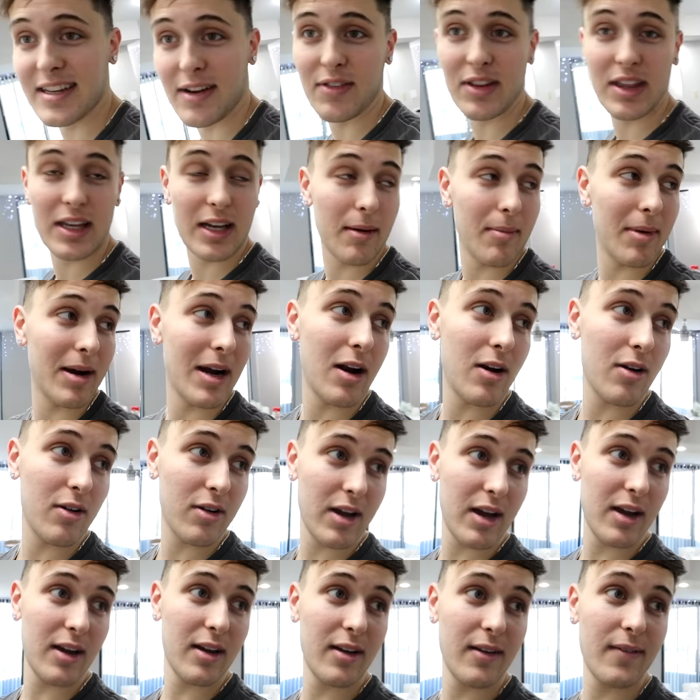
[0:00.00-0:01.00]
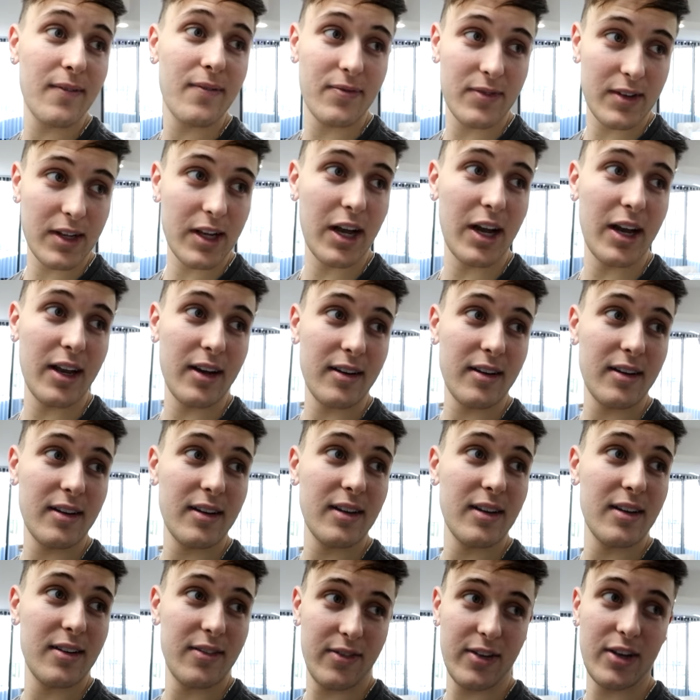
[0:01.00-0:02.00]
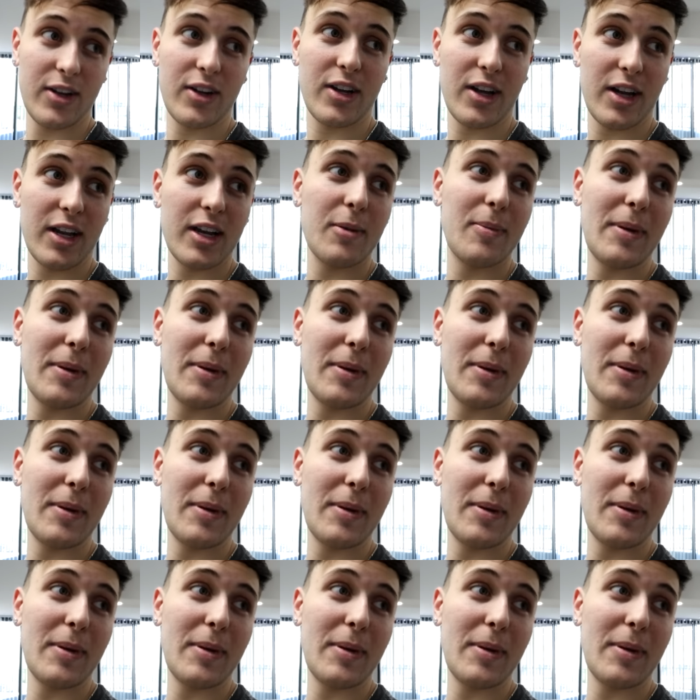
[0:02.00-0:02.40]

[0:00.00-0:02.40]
Is everything coming out okay? You good? Feel good?